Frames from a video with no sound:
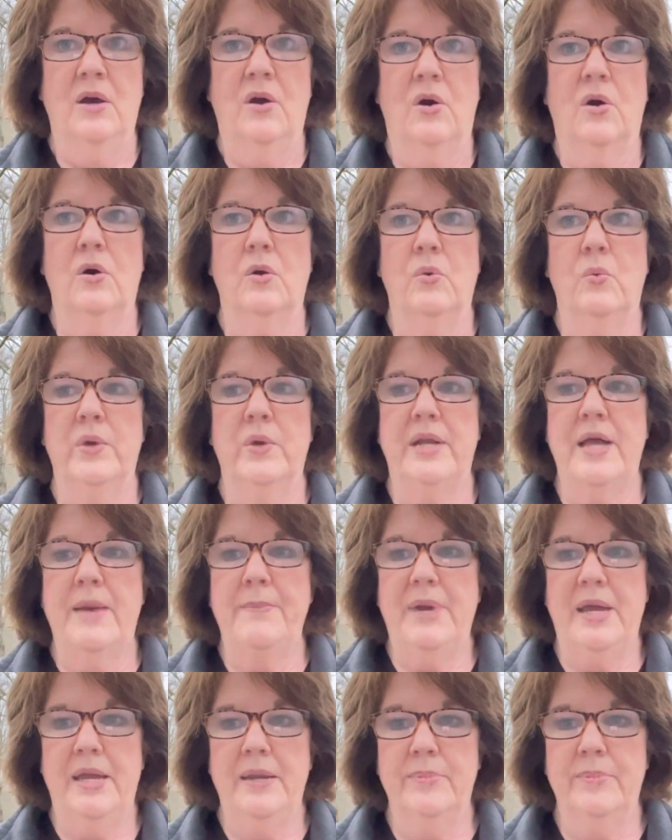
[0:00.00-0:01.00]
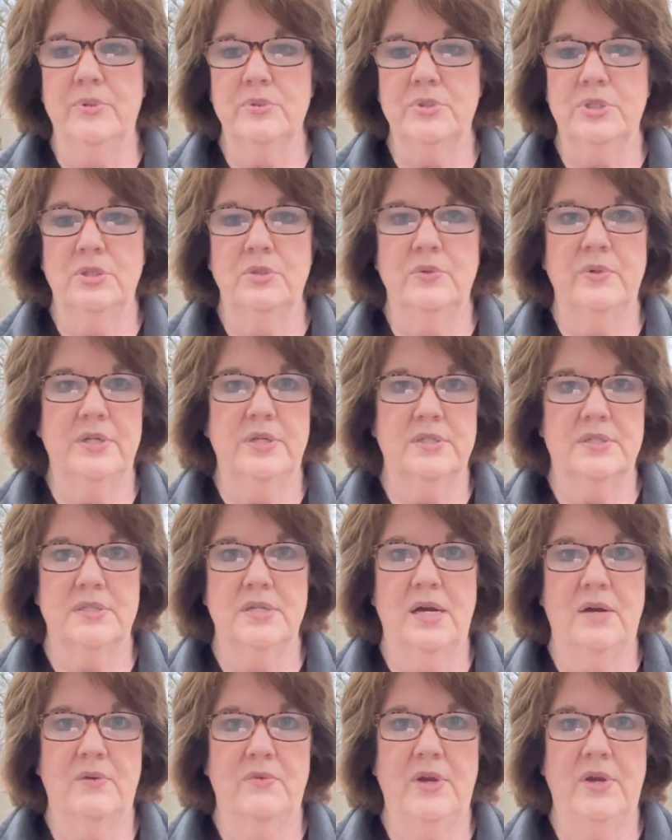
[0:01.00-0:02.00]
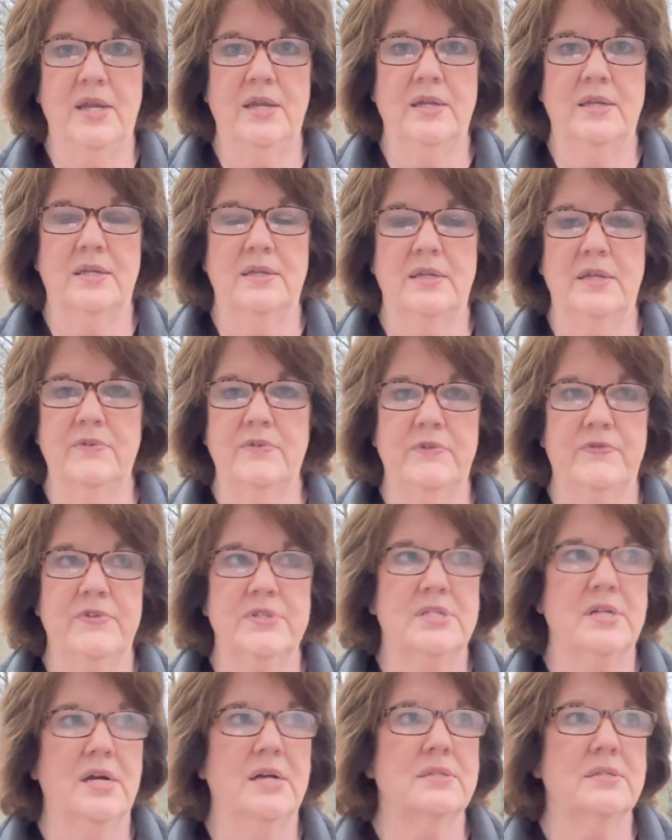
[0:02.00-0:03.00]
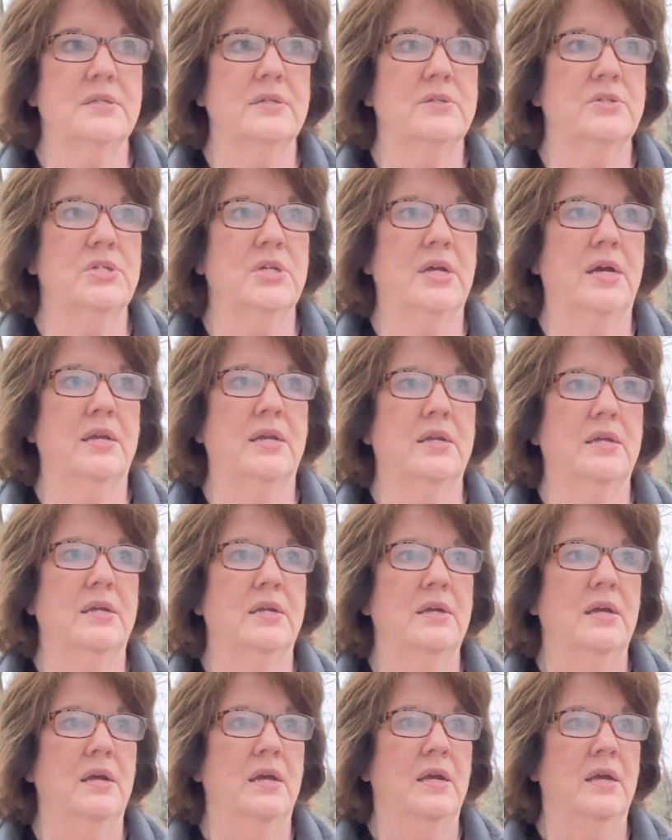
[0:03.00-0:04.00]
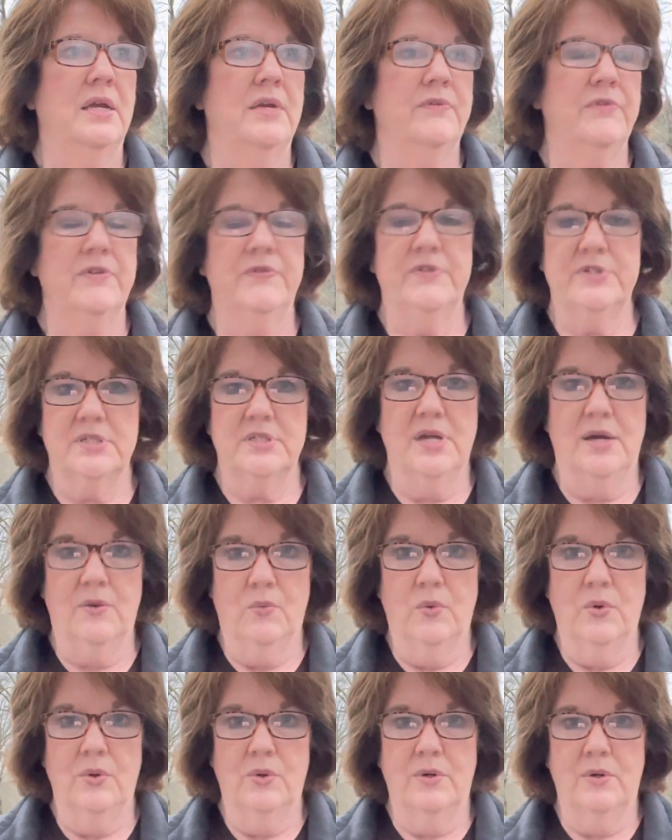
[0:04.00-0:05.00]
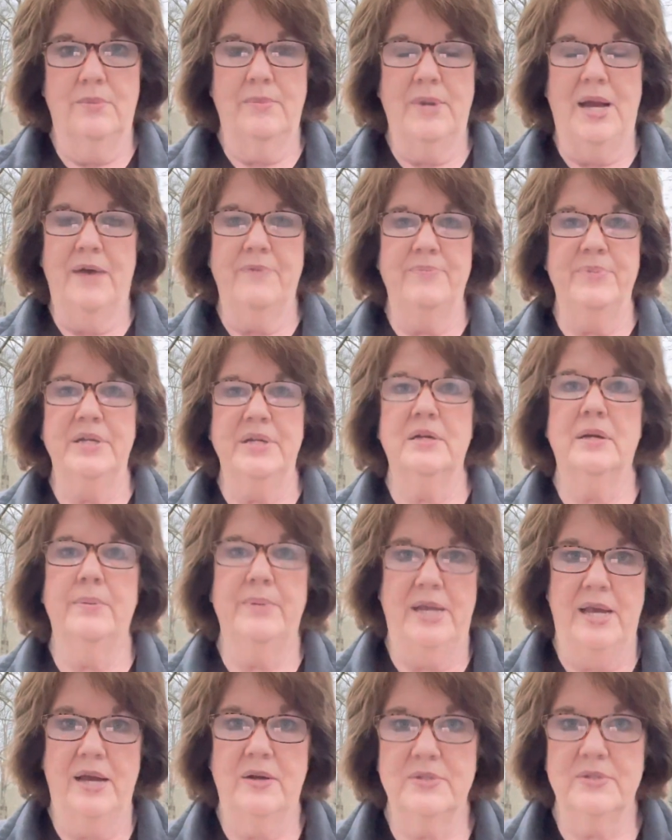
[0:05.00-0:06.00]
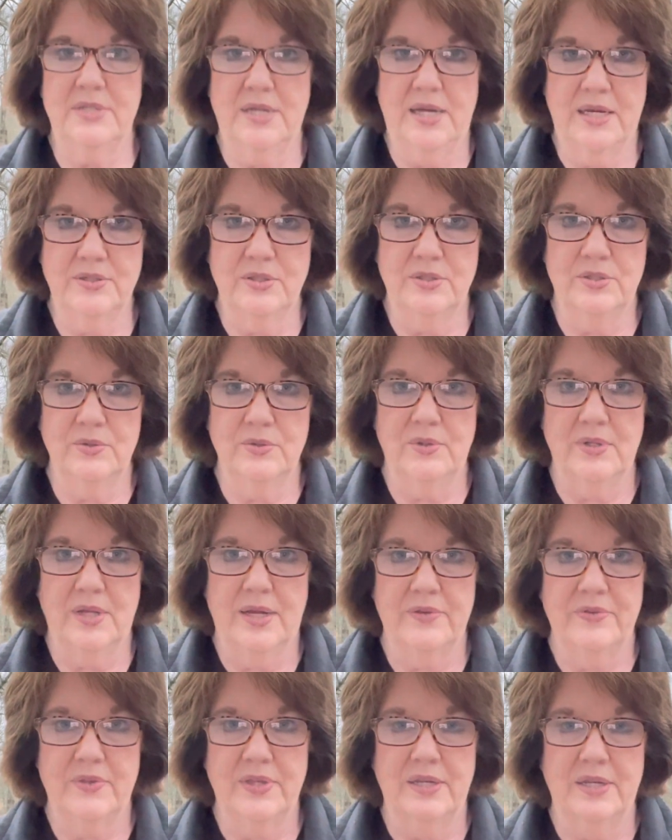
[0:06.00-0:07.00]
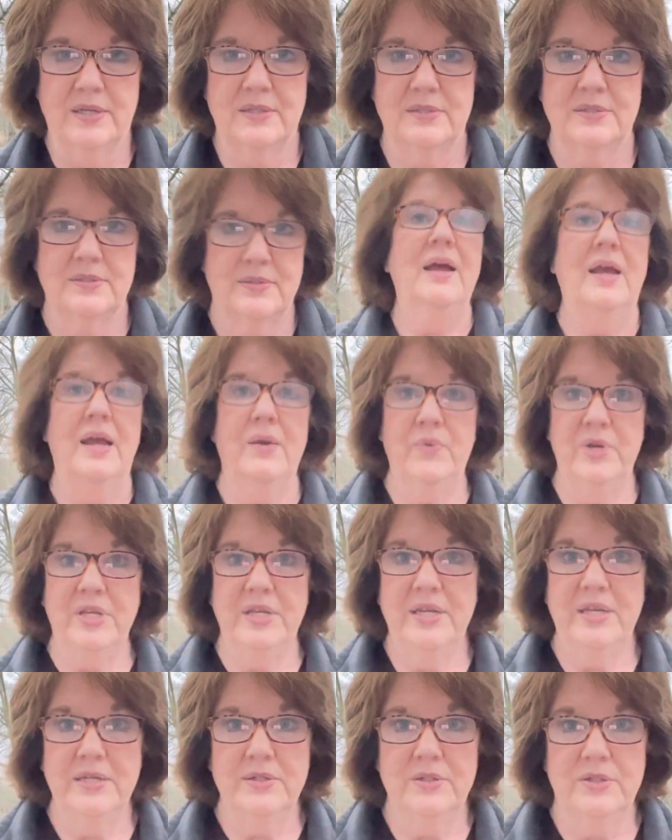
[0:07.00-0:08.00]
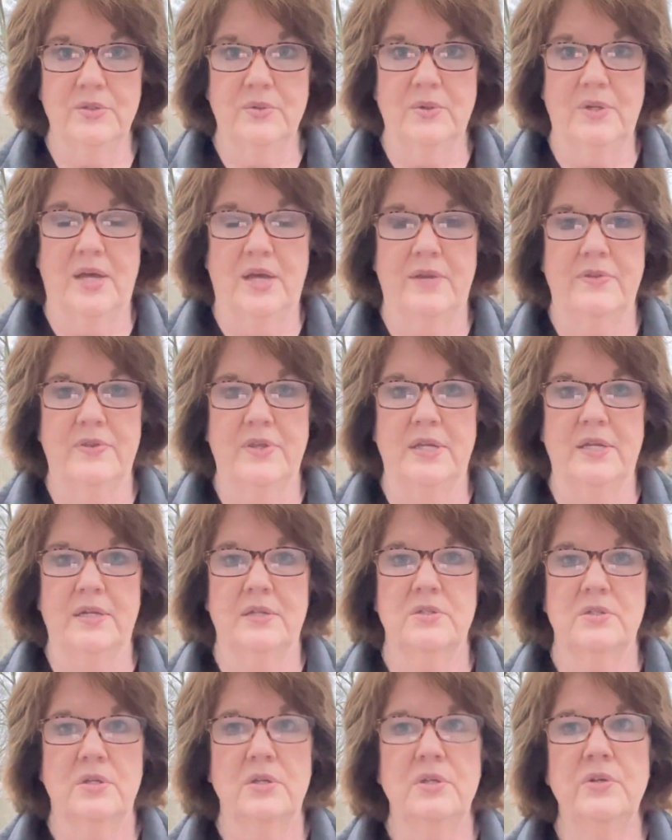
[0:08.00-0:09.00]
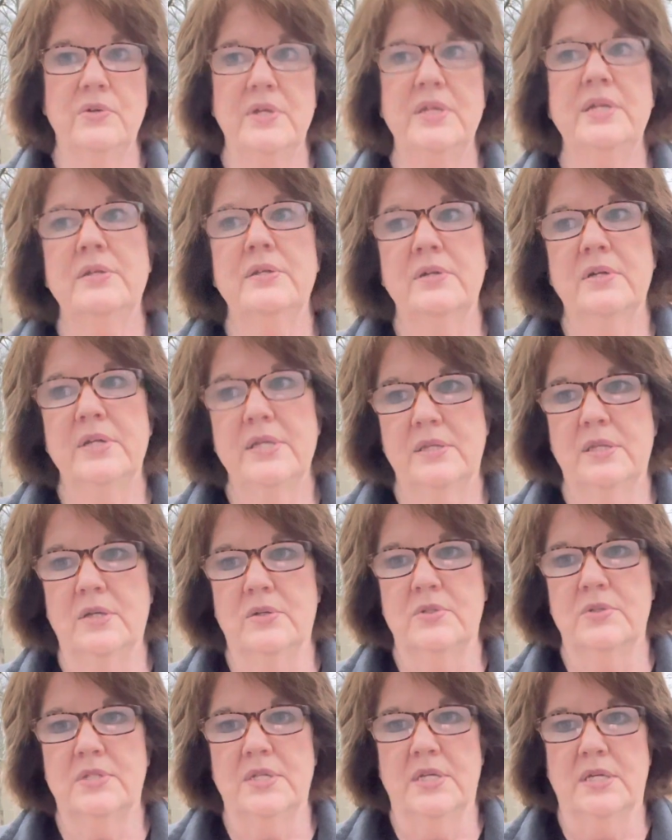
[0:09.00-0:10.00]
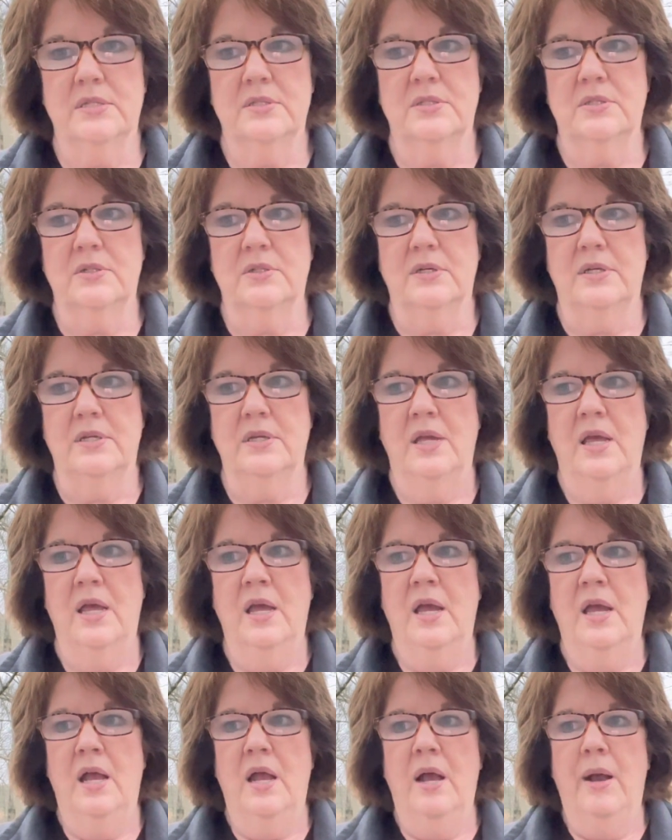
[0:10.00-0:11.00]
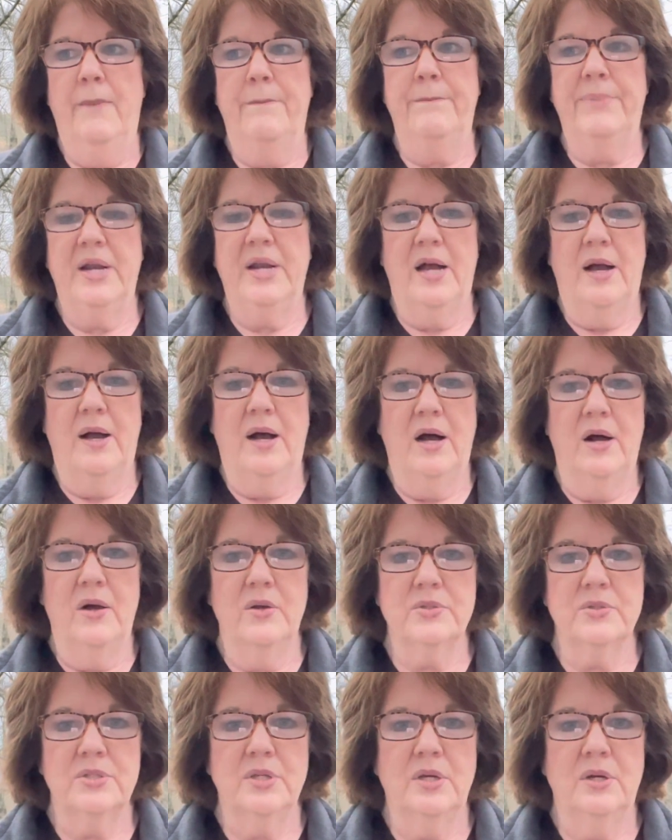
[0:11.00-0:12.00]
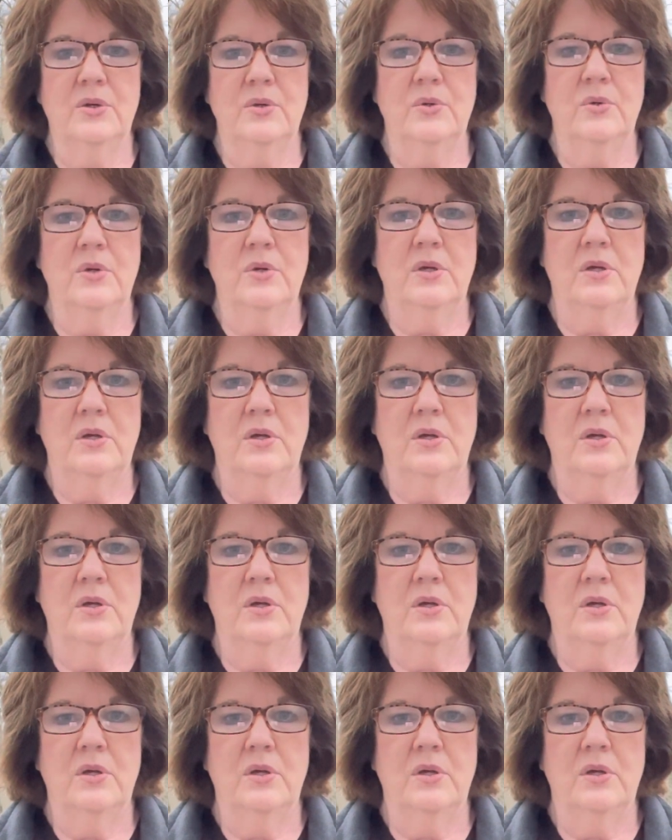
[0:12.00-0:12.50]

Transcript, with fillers: or when I'm able to and it's not raining, even if it's not sun shining, even if it's not warm, I've been coming outside to do a lot of things. And we need to do a lot of things. You need to get those things done. But I also